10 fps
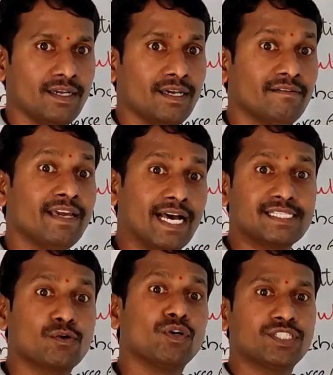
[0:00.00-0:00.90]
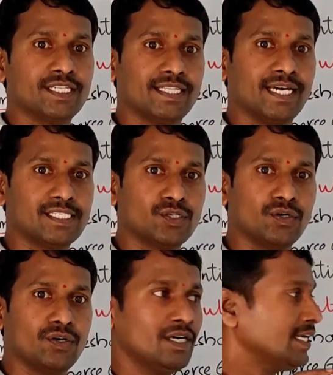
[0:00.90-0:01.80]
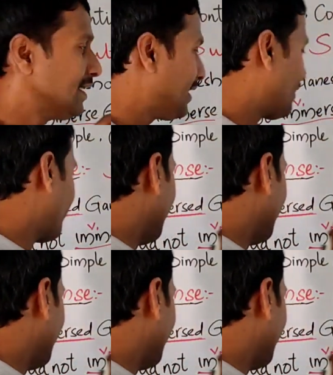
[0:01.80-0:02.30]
We ask question there. So here